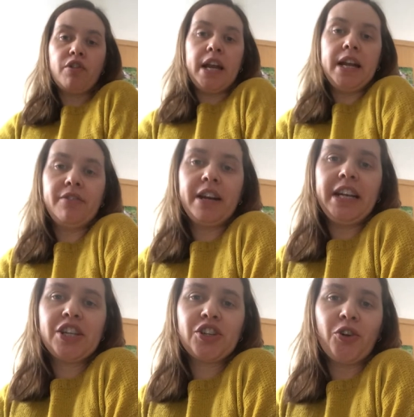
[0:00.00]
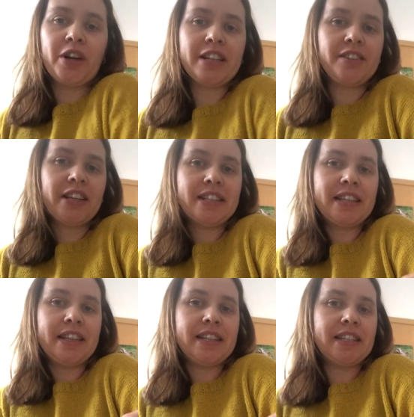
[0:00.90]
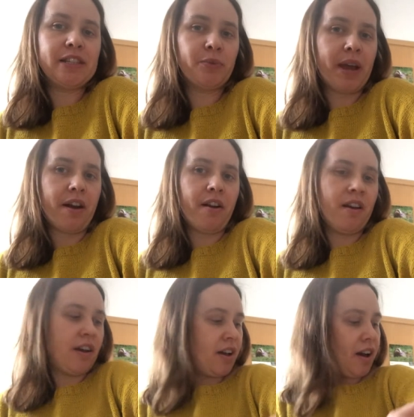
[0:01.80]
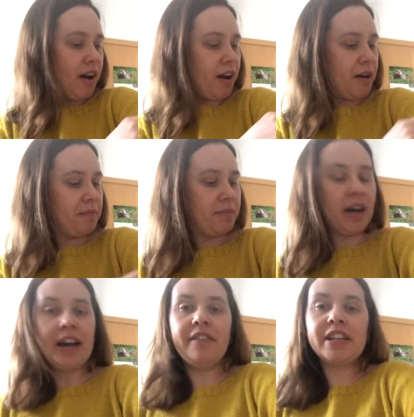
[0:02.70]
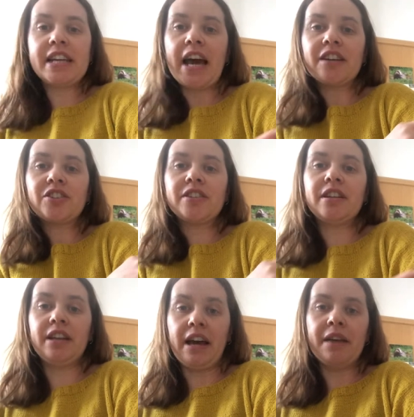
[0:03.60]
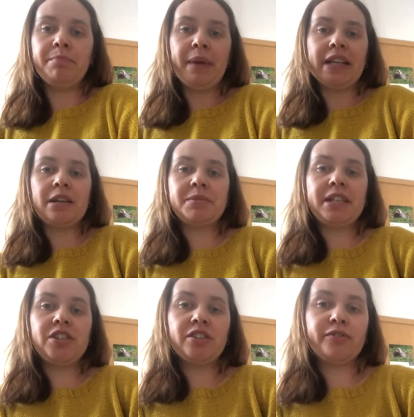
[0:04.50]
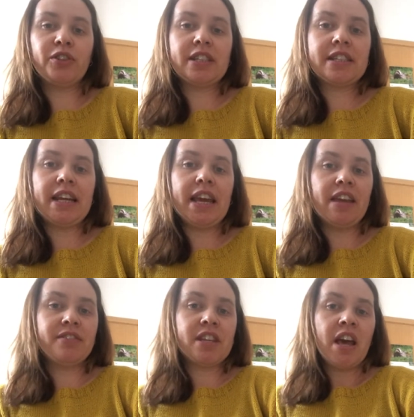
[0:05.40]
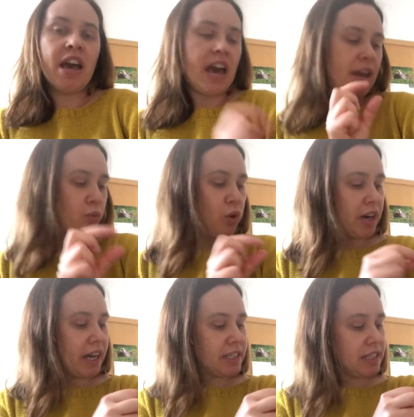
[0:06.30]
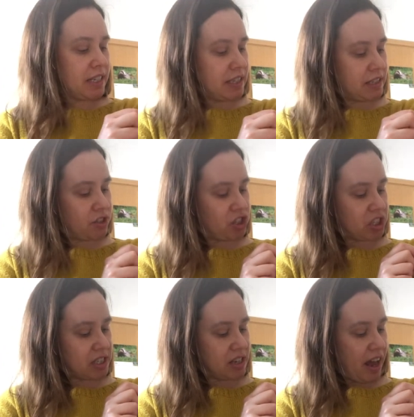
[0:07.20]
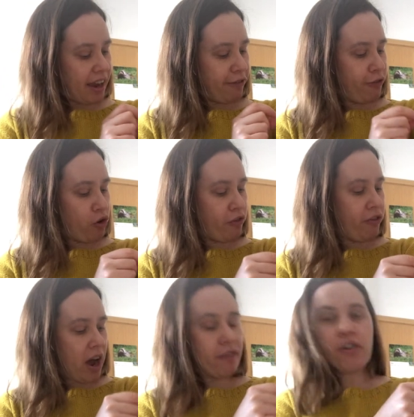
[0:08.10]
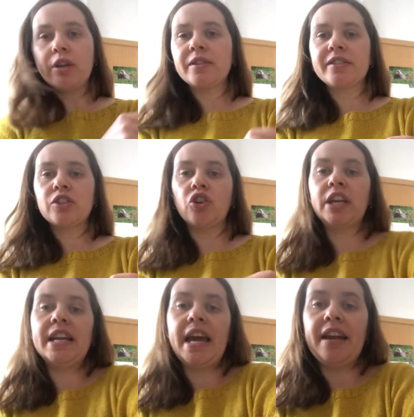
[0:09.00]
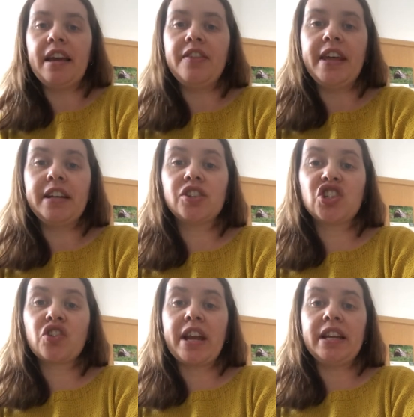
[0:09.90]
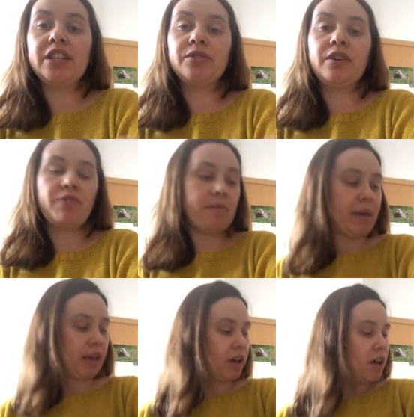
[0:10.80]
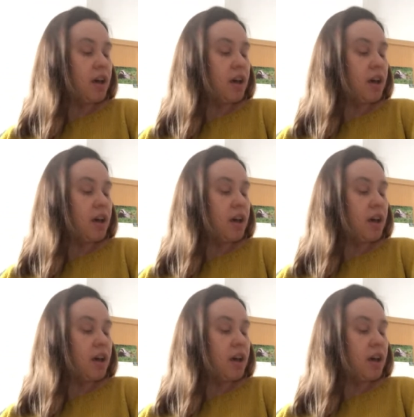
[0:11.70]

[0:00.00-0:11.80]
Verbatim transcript: really really short as you can see this is where uh, I've attached uh, I picked up stitches for the sleeves and what I did is just like four or five rows of stockinette and then straight into the ribbing